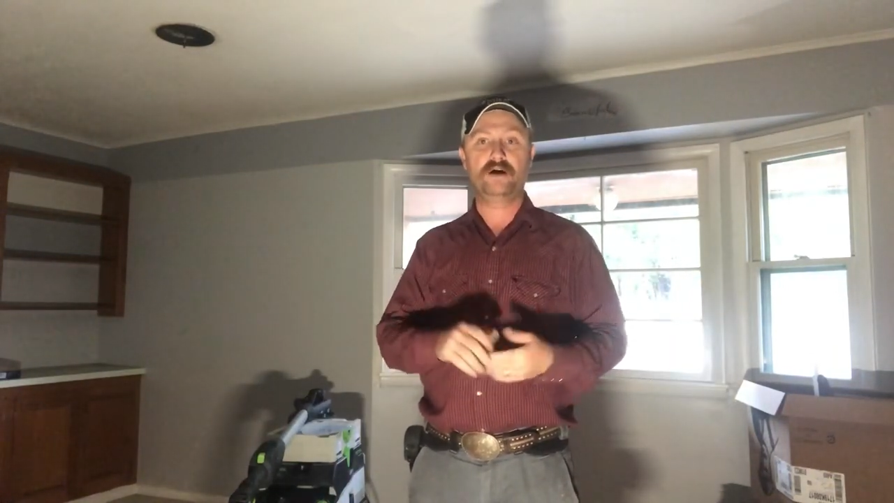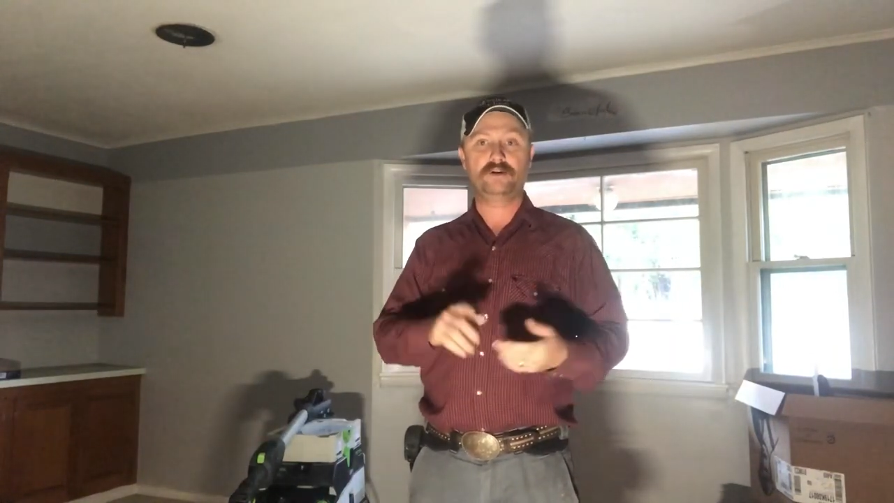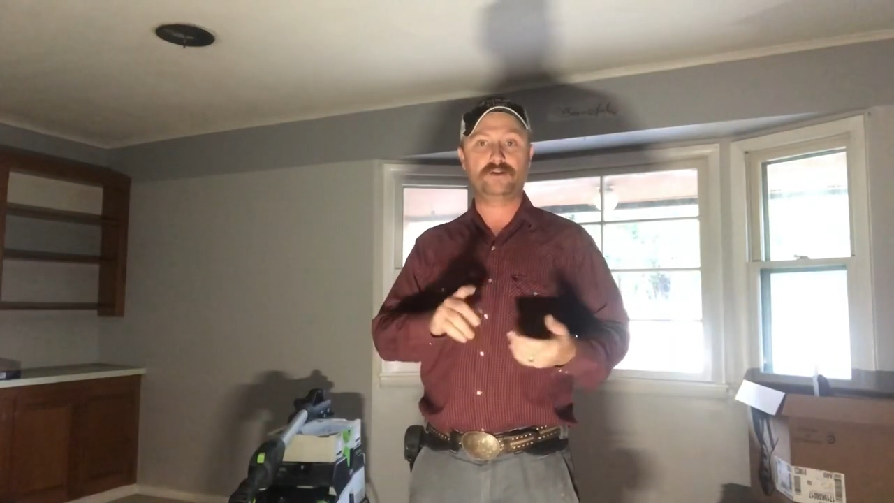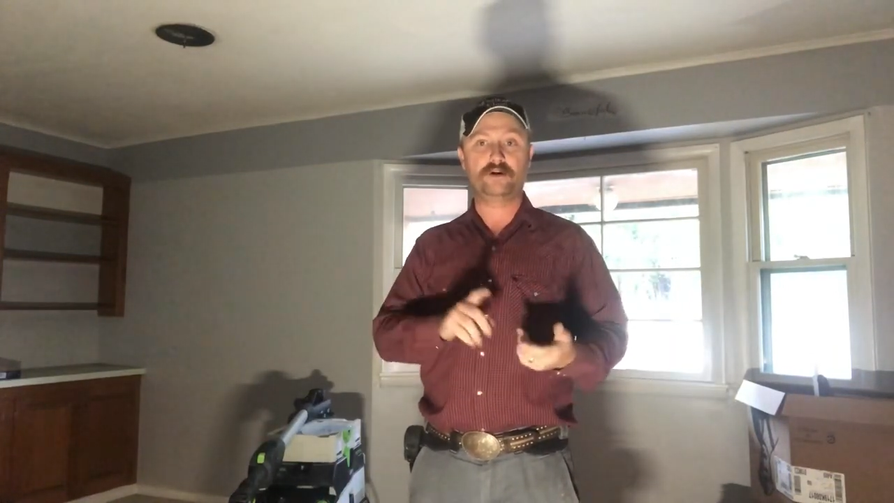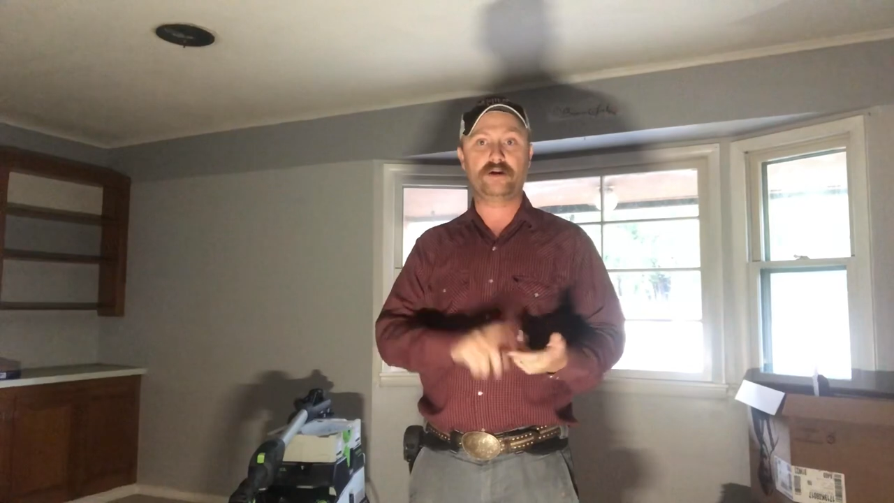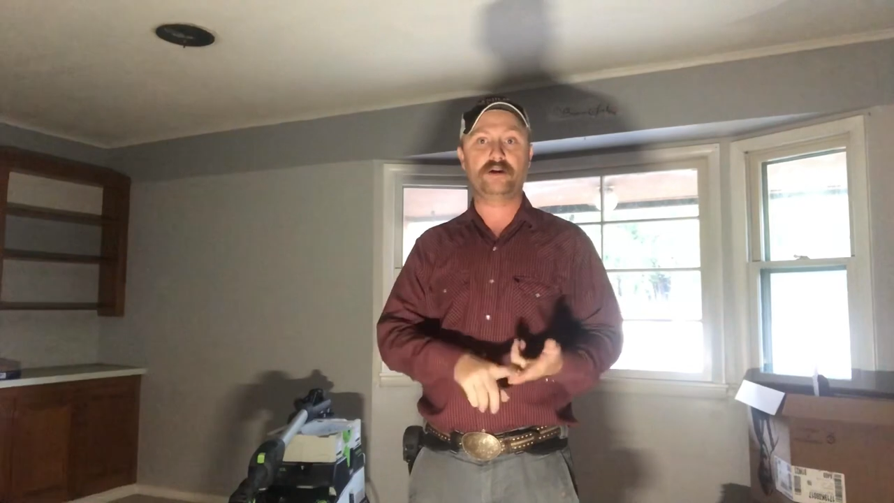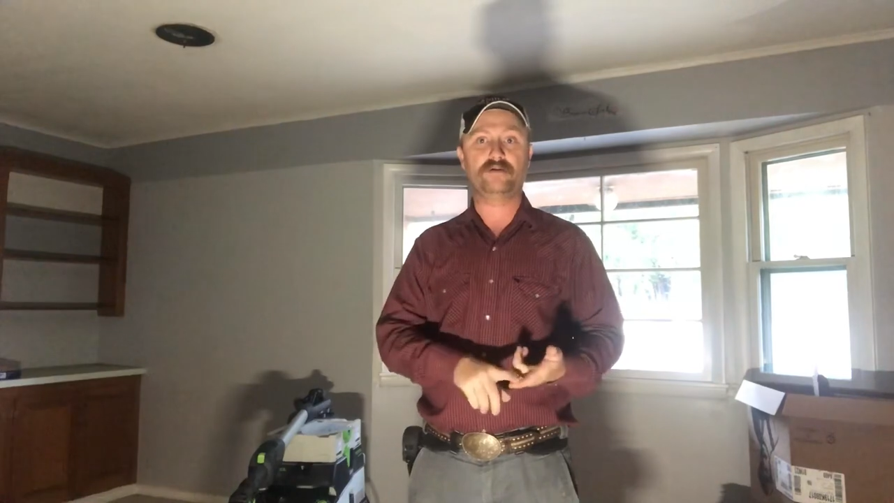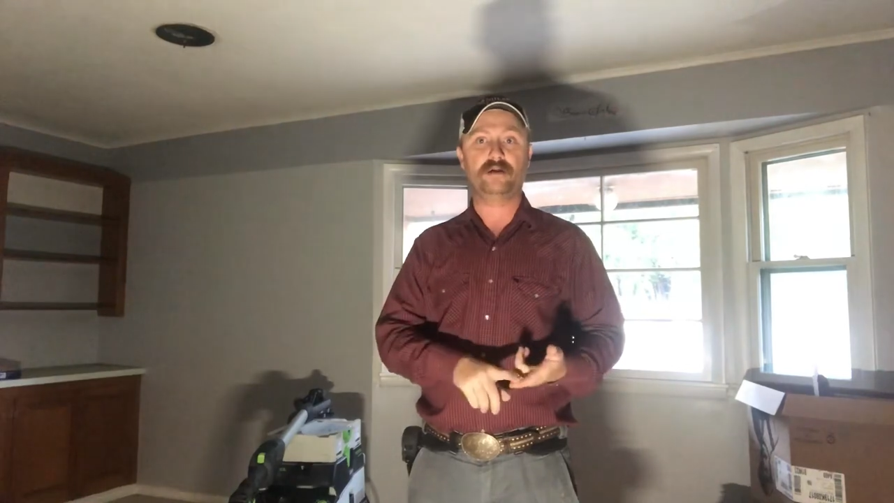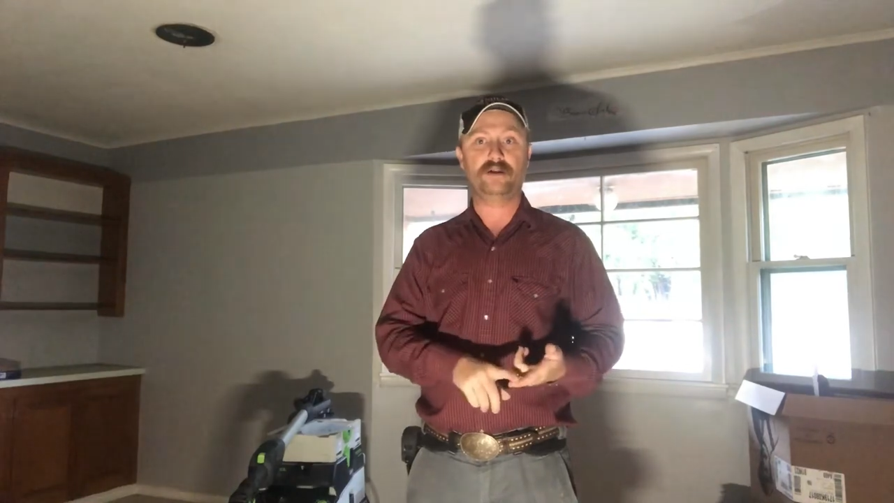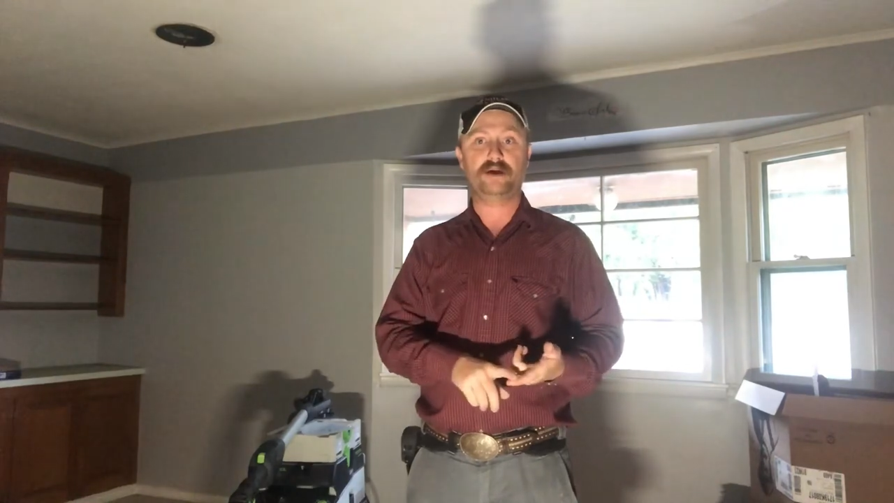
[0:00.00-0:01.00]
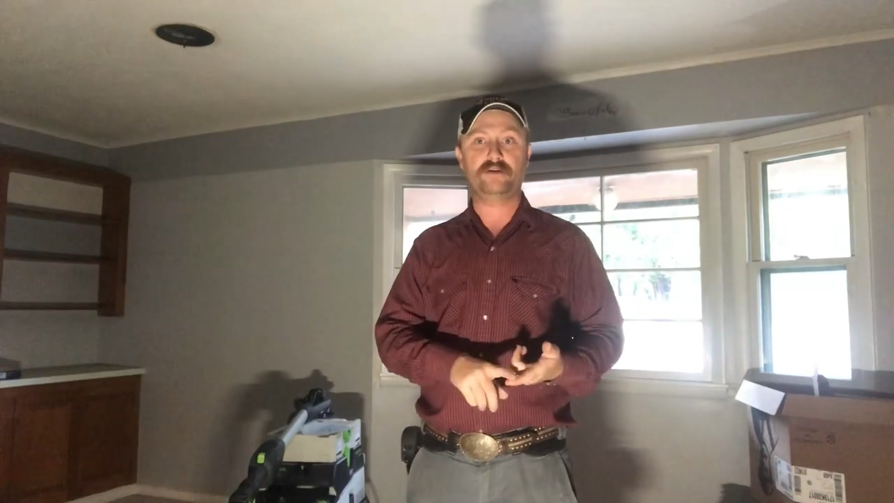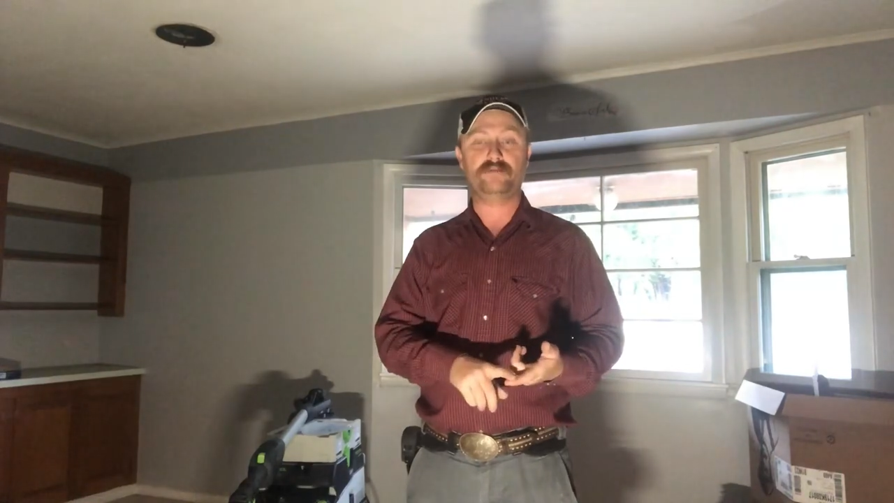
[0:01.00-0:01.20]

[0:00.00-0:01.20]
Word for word: Started in a lady's